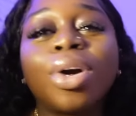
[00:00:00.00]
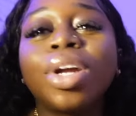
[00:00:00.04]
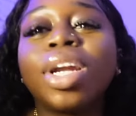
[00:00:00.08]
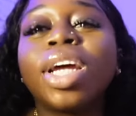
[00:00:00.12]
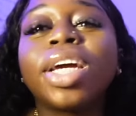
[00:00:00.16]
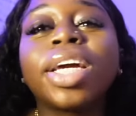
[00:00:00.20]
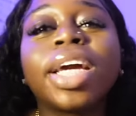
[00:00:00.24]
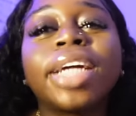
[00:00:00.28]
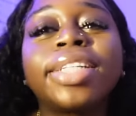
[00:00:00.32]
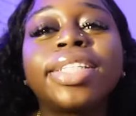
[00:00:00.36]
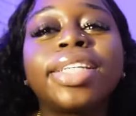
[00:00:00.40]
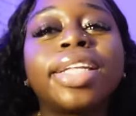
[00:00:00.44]
can
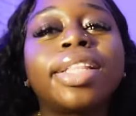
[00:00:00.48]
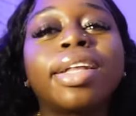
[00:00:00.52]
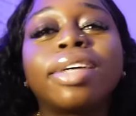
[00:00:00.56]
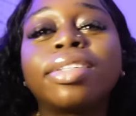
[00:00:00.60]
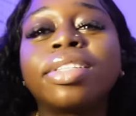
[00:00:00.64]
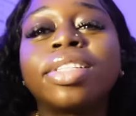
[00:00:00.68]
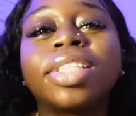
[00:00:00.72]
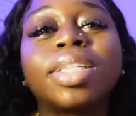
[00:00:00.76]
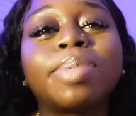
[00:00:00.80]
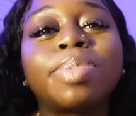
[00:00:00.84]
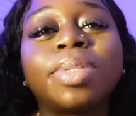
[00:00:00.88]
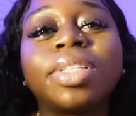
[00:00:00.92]
I get
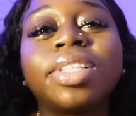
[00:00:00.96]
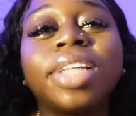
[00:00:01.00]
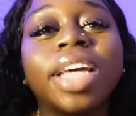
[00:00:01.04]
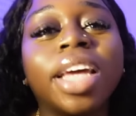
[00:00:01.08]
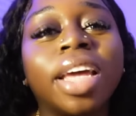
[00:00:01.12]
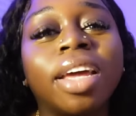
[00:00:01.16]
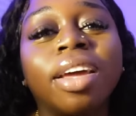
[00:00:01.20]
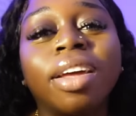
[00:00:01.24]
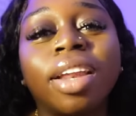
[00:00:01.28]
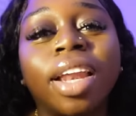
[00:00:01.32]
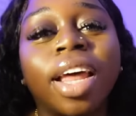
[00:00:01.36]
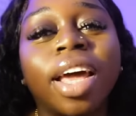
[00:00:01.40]
10,000 steps a
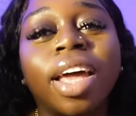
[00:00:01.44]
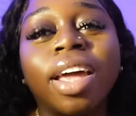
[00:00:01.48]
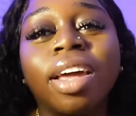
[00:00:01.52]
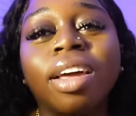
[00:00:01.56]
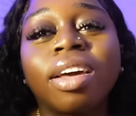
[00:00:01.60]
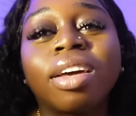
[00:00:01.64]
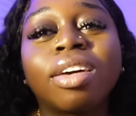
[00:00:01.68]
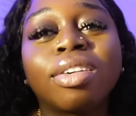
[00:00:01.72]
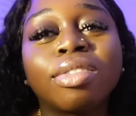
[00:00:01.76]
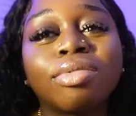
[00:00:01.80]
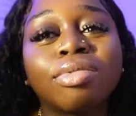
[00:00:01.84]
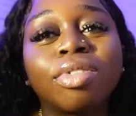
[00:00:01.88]
day?
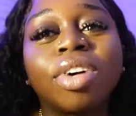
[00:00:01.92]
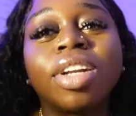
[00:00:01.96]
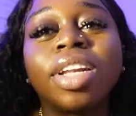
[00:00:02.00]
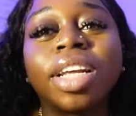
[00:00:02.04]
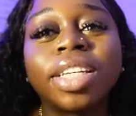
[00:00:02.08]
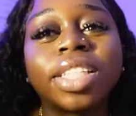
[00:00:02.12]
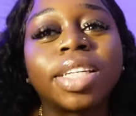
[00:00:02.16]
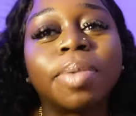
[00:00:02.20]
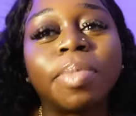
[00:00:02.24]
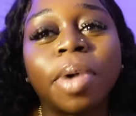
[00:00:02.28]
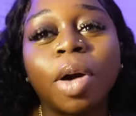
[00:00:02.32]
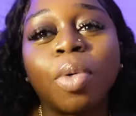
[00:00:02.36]
Like,
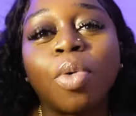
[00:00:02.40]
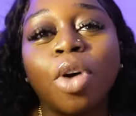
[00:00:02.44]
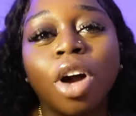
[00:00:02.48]
unless I'm at